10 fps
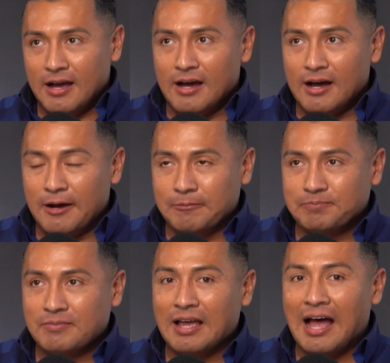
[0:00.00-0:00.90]
Um,
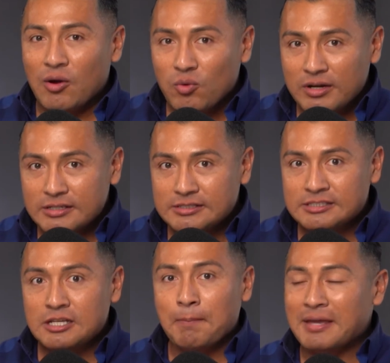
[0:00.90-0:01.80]
I
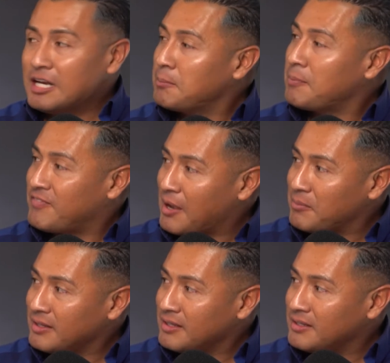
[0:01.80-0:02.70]
was meeting up with
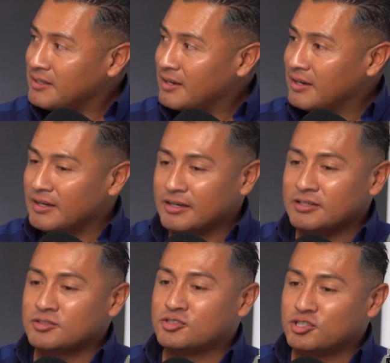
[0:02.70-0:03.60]
family uh,
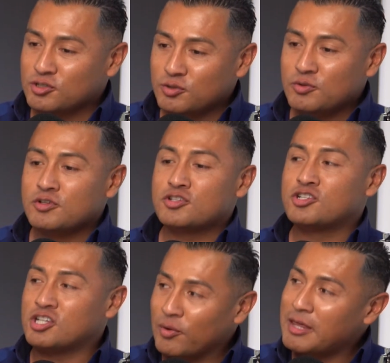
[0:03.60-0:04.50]
to
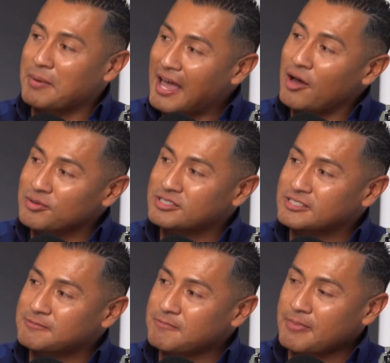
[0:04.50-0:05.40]
show them a
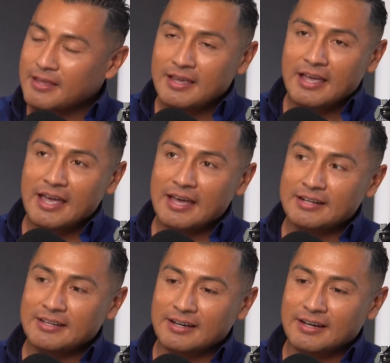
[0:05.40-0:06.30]
house,
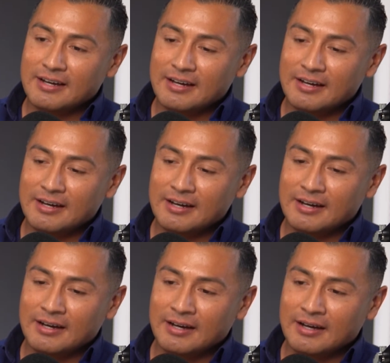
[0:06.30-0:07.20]
and uh,
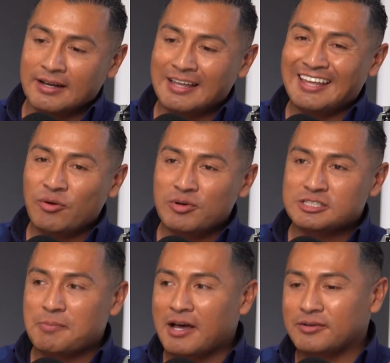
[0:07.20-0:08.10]
uh, it
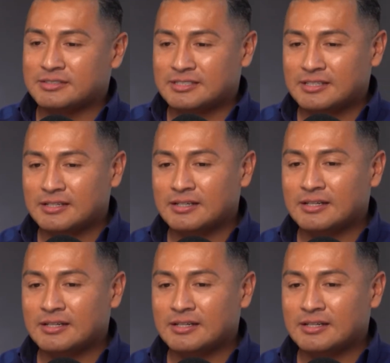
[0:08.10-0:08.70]
was about